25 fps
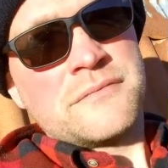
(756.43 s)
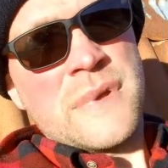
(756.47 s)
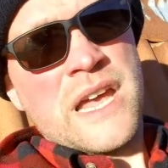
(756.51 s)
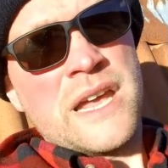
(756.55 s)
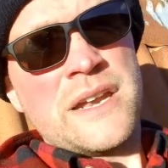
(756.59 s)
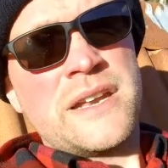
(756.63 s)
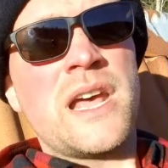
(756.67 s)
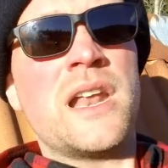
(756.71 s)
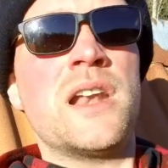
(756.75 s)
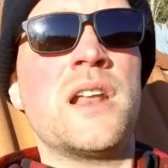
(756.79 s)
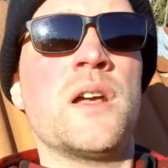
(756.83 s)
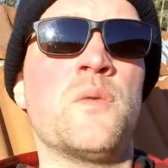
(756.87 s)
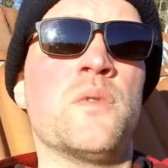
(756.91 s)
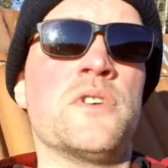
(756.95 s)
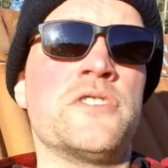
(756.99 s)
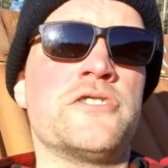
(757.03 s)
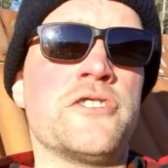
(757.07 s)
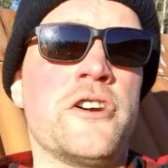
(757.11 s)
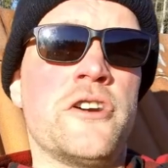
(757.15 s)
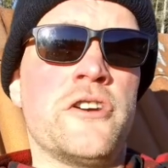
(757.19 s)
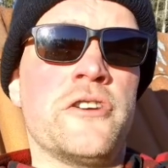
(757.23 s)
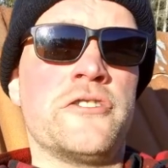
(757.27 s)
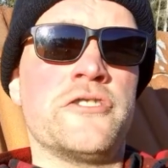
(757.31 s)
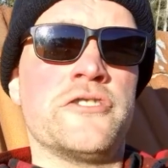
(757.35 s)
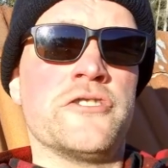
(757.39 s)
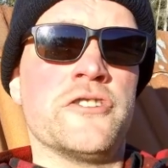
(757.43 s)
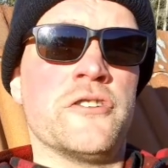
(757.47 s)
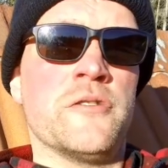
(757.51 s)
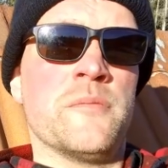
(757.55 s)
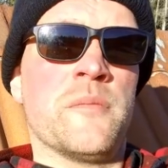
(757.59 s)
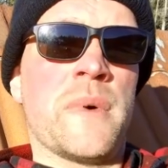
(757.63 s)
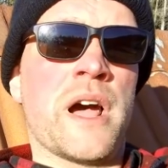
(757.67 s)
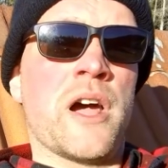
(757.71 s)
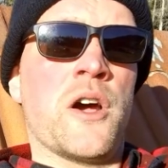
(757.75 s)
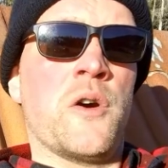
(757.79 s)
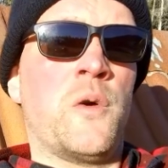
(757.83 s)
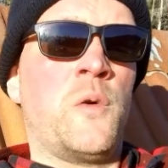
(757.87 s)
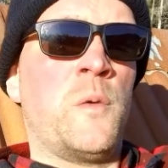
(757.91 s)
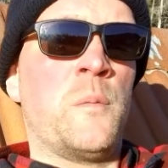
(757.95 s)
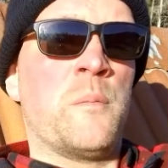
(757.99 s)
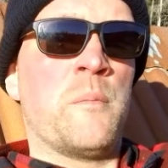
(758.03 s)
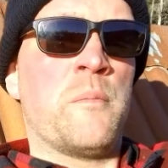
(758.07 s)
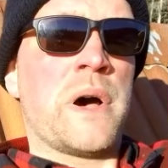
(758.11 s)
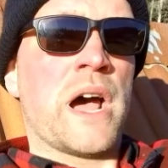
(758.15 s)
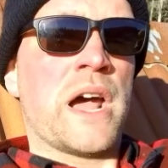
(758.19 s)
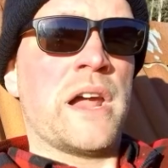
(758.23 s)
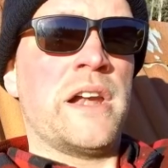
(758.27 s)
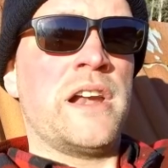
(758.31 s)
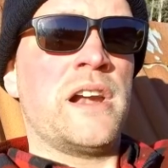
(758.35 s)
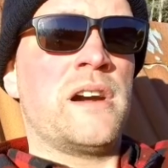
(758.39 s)
And then he would turn to my own
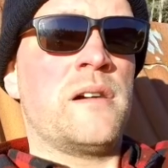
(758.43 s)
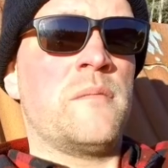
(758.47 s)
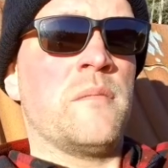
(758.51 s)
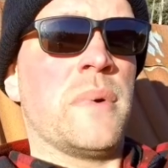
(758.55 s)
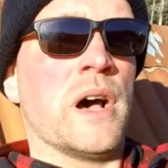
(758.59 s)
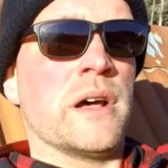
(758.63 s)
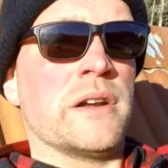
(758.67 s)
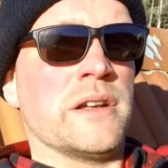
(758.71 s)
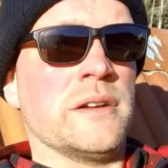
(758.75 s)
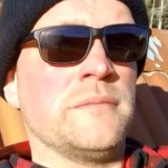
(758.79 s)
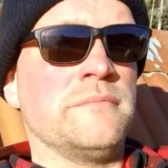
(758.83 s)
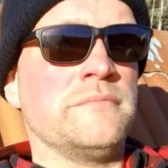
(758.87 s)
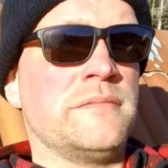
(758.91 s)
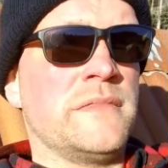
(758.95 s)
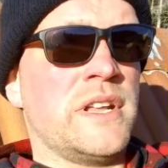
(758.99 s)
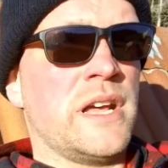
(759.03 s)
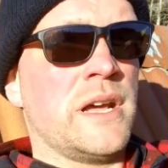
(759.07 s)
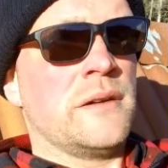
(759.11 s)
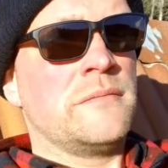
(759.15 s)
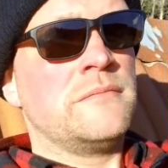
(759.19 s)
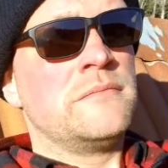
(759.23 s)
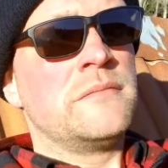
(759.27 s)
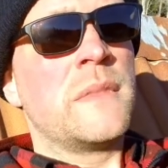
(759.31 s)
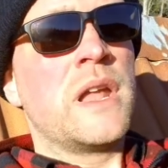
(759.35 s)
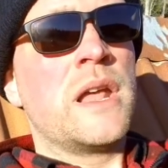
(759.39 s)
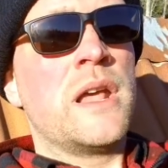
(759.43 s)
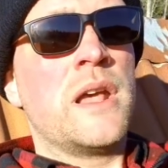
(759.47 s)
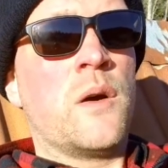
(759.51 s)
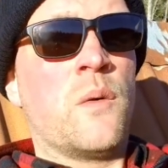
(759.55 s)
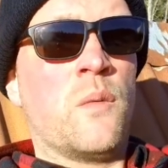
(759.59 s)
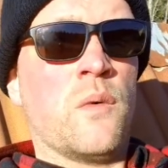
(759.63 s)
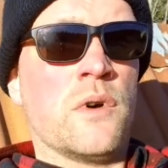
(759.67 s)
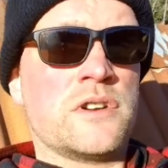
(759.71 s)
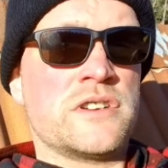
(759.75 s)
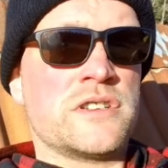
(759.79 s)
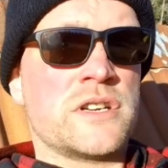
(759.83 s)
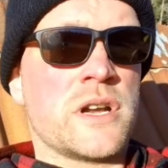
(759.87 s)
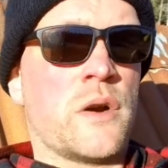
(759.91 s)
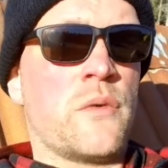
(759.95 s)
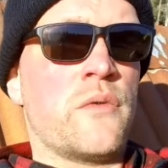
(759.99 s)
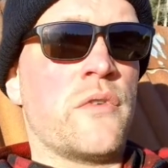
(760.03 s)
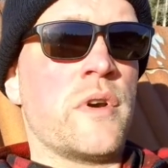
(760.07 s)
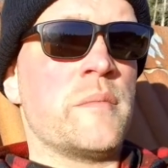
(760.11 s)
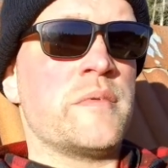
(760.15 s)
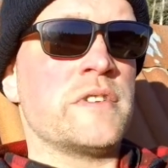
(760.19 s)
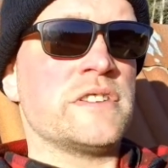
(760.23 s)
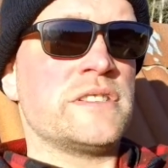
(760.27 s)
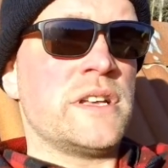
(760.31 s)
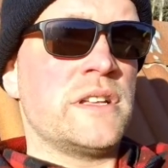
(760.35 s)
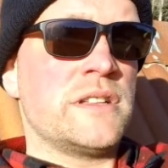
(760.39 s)
pioneer buddy the Watchtower
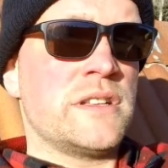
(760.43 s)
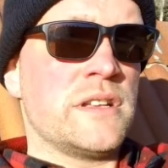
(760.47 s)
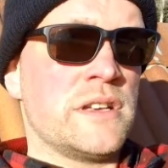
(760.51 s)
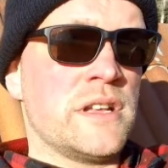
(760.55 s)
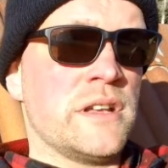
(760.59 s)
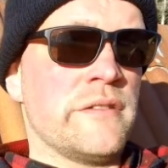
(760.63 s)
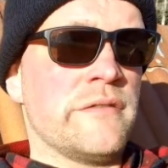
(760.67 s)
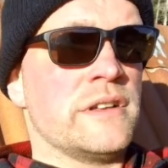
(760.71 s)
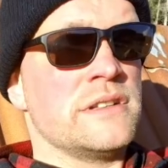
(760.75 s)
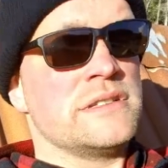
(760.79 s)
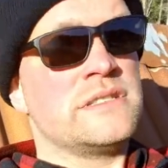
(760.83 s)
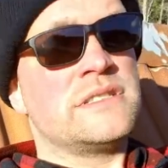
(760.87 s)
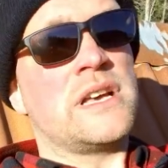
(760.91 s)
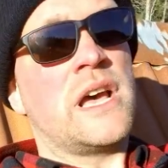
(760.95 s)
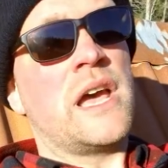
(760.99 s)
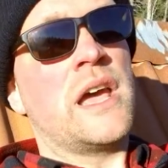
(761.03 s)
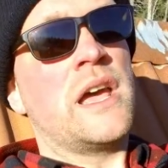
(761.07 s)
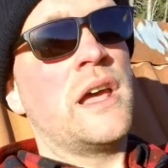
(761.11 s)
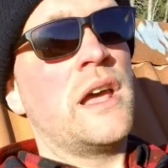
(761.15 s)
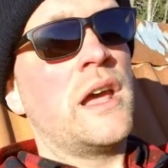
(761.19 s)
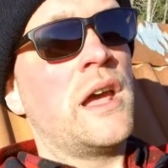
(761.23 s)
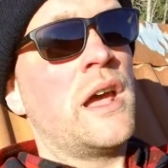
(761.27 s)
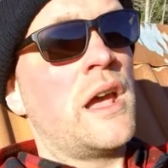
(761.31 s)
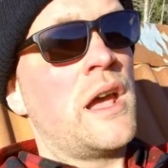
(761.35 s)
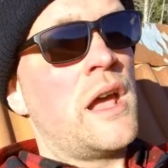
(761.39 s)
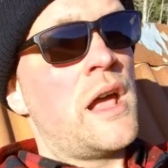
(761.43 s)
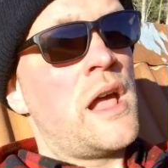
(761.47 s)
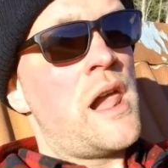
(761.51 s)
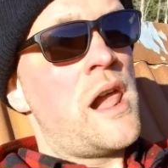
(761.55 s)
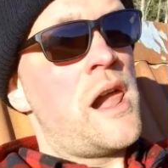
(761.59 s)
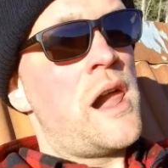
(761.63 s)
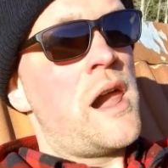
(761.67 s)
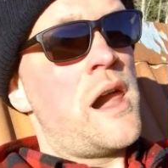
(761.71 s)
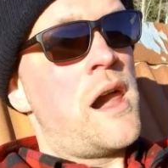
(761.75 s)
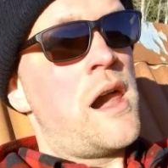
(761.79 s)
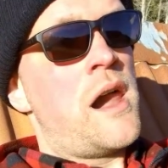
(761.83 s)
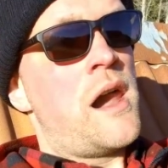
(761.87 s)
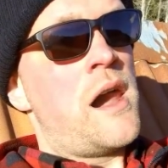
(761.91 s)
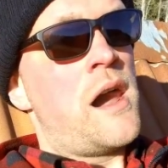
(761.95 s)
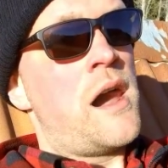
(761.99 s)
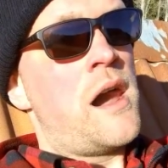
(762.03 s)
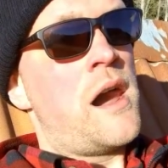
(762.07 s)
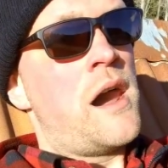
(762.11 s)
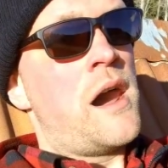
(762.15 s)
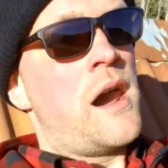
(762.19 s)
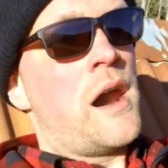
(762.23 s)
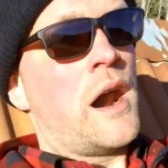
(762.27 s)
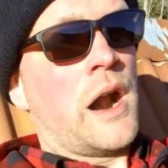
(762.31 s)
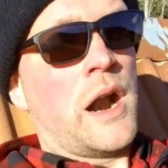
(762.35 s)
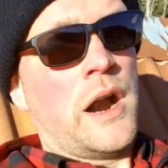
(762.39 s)
representative and say,
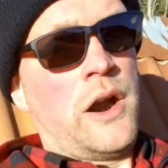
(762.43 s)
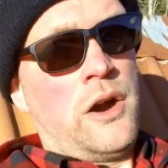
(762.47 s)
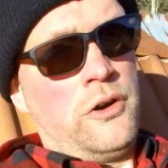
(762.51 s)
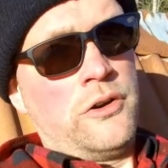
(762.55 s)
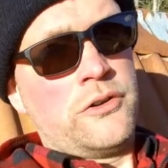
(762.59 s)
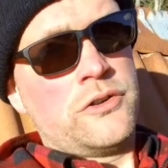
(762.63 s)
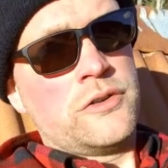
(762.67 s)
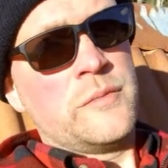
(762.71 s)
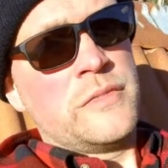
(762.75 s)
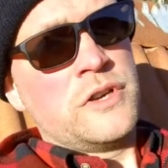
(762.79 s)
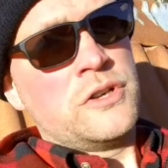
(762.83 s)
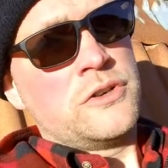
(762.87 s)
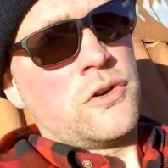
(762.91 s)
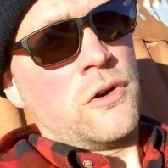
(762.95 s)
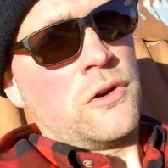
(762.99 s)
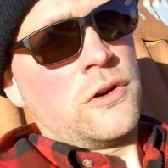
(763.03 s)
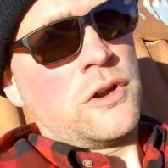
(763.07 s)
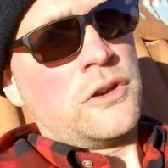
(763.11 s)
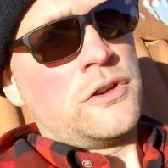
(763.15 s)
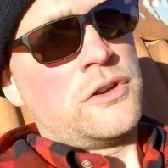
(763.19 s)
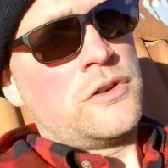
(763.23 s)
I heard you've been talking